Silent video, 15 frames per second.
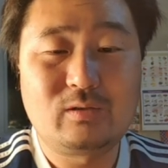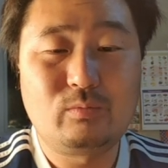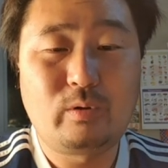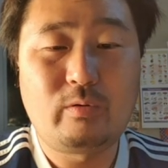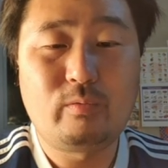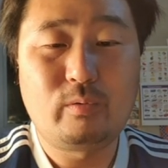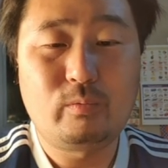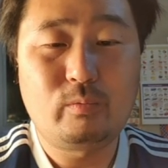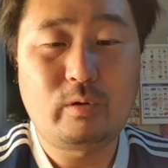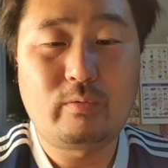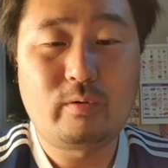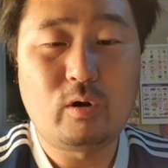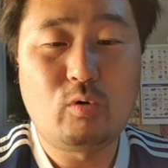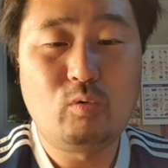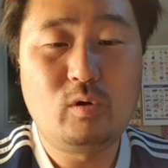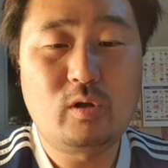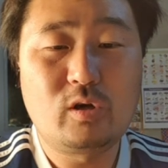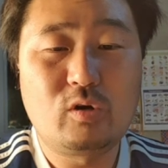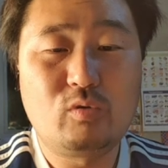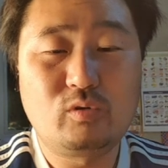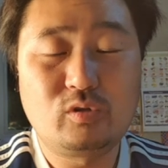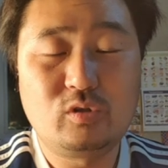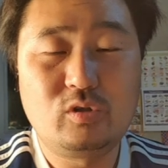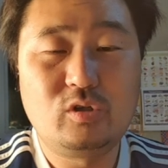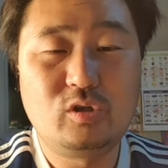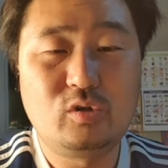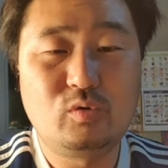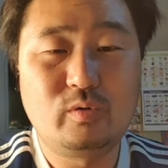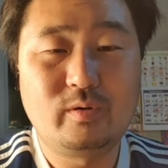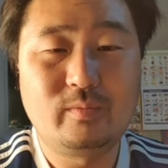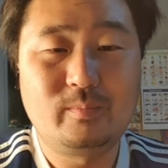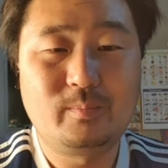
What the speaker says: we were only going to do